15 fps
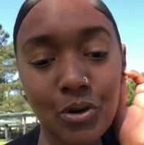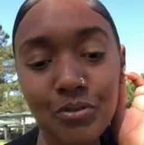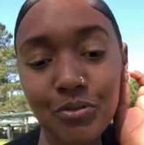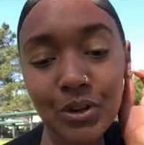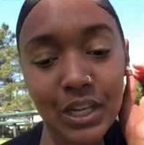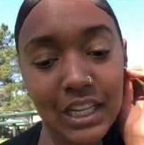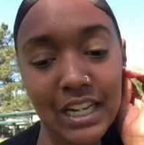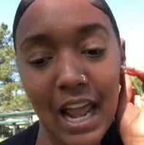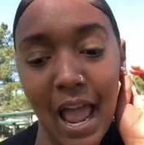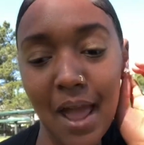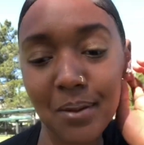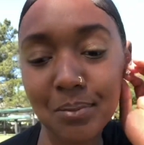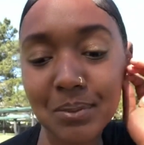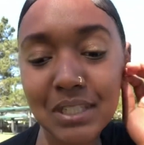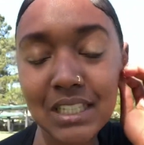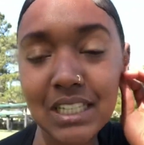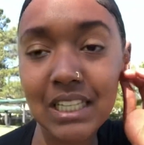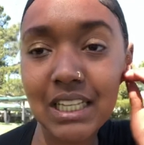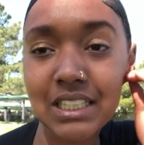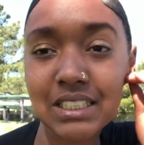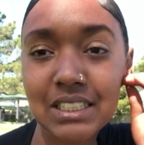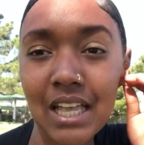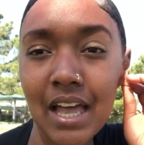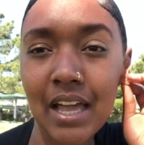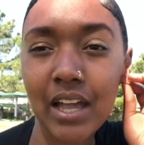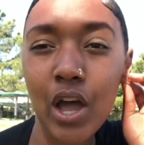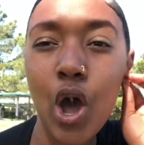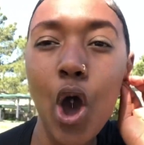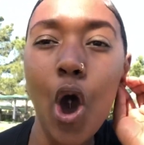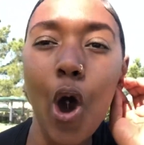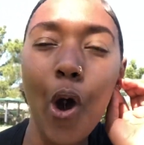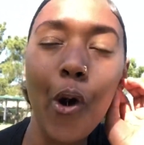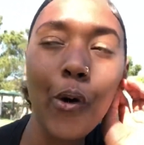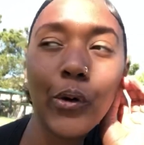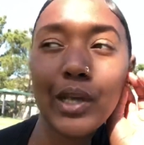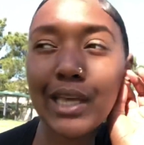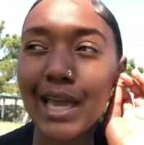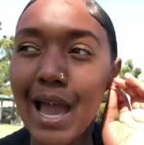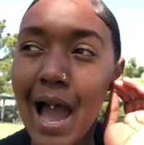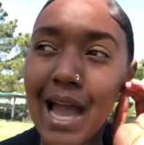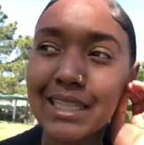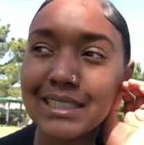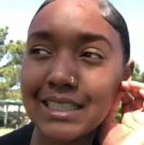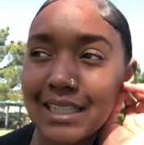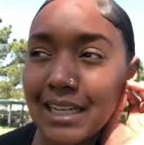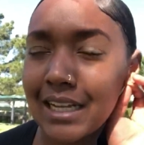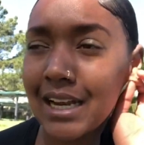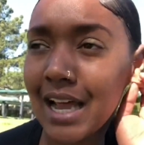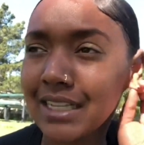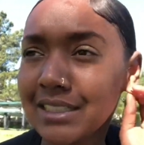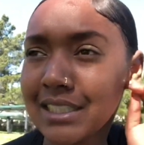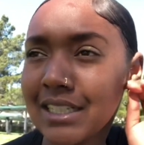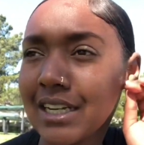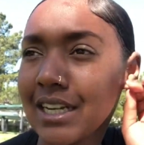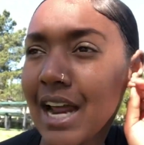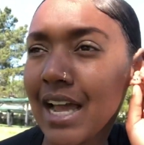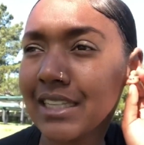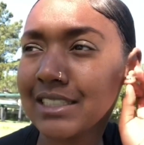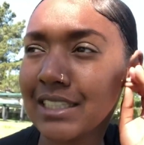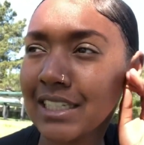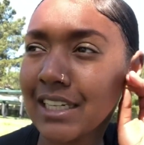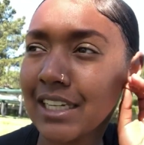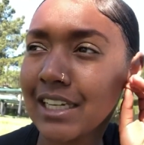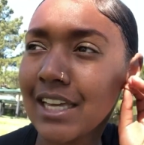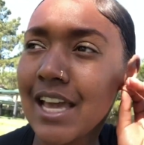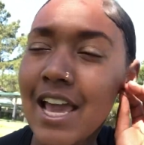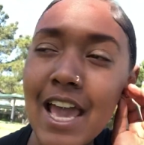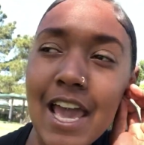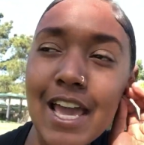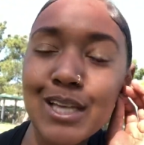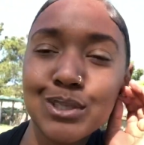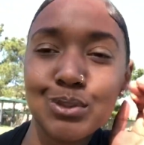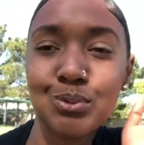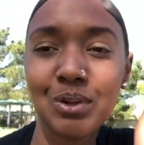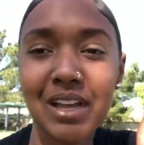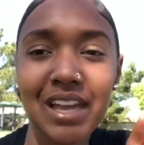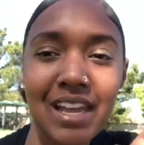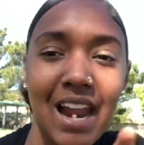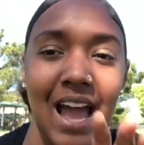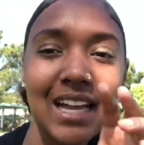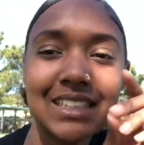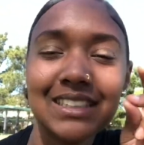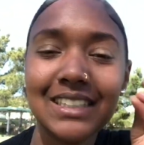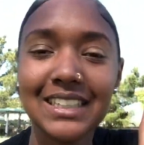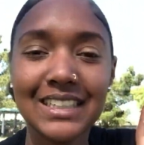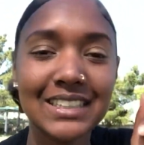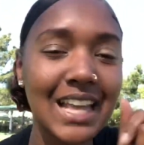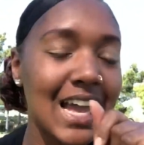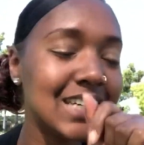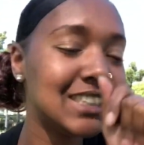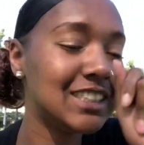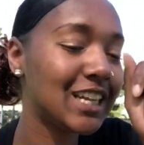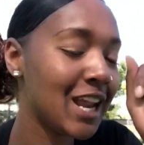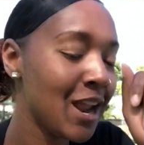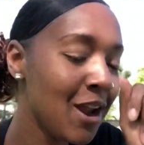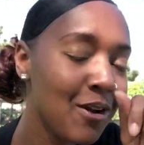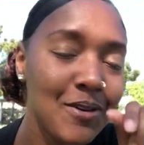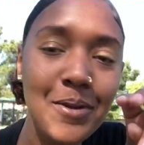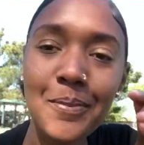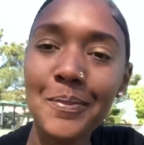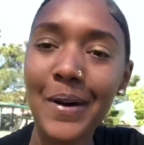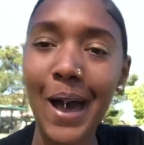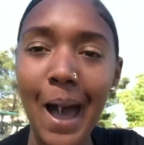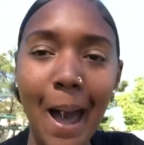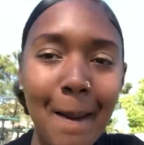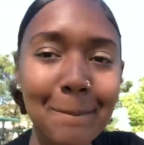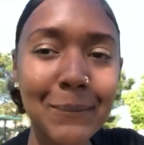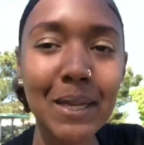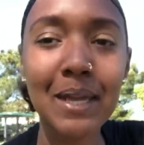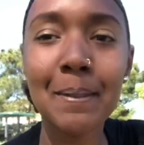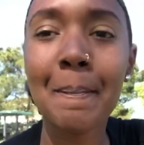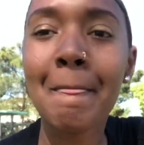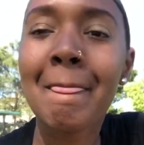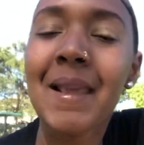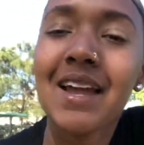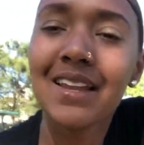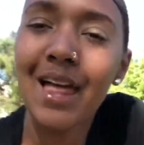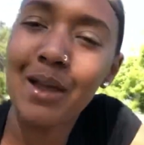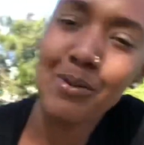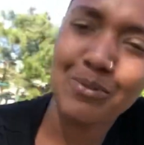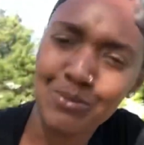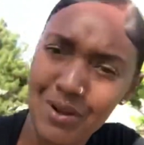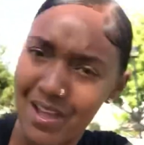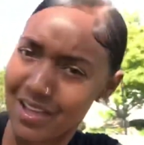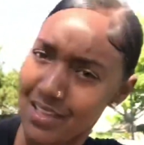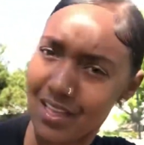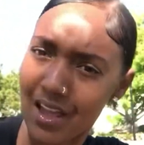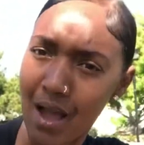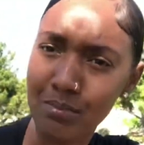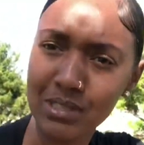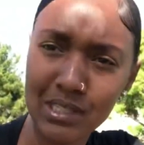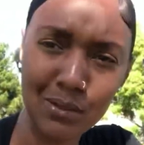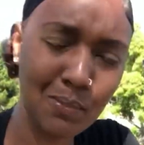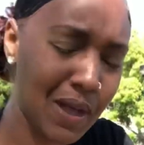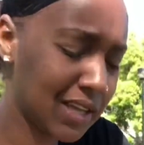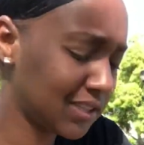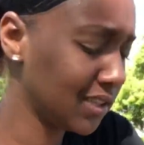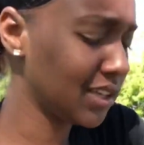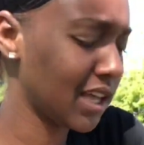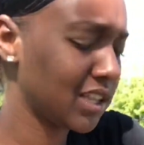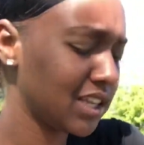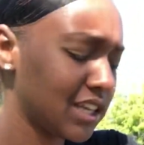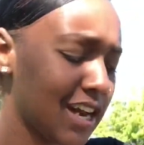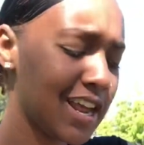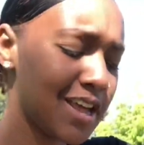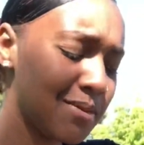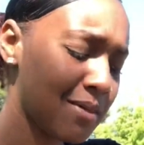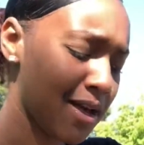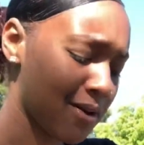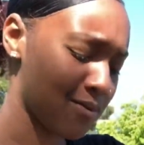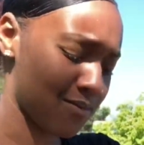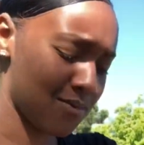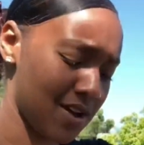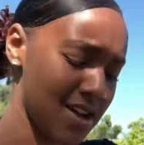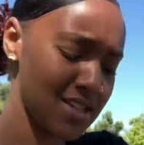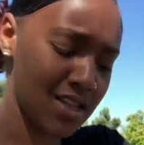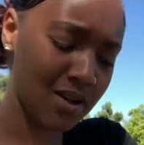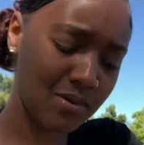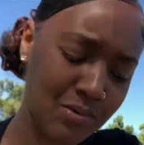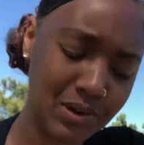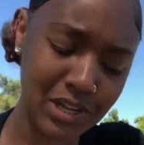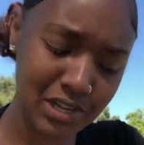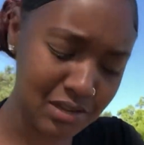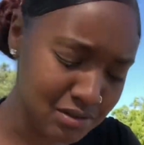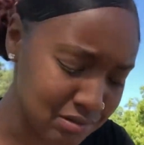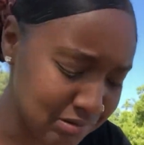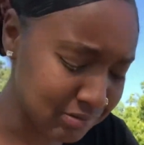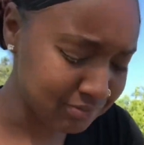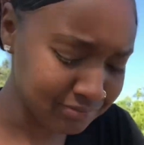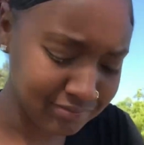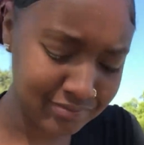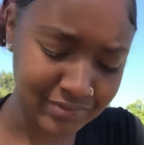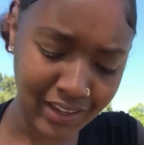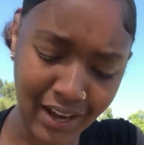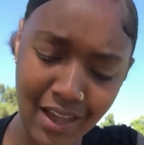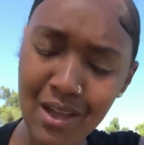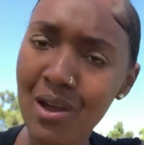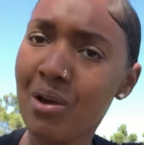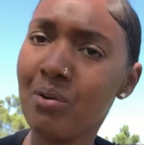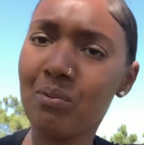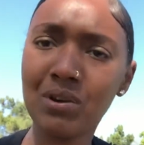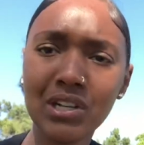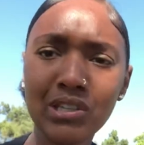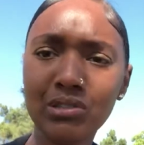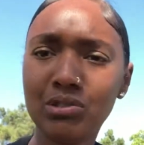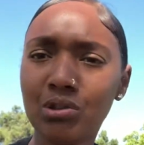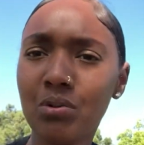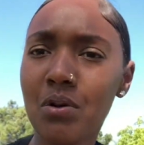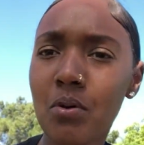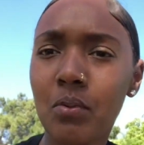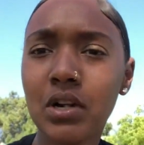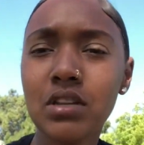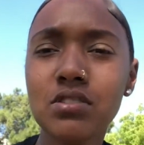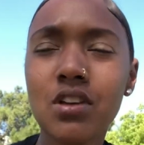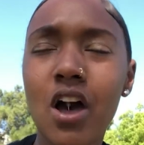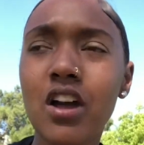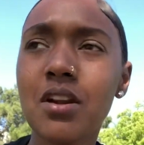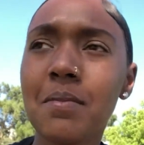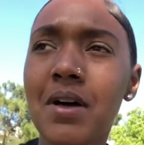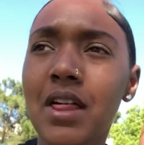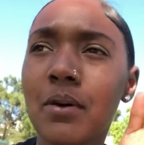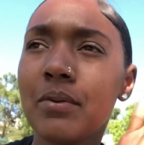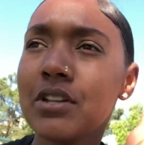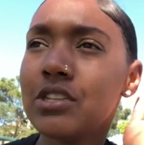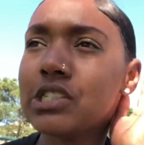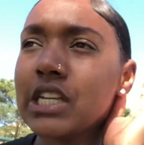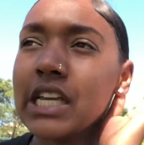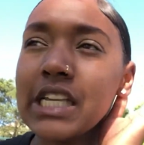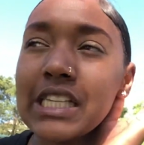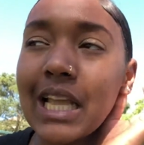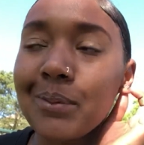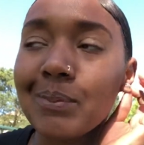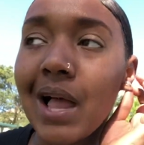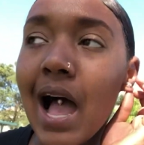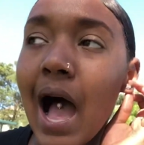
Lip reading: freaking happy. He's like, oh yeah, I did it. It's red, I did it. That cherry popping. Like, what? Like, I'm sitting back there like looking at him like, what? Like, what are you doing? What are you talking about? Like, what are you saying? He's like,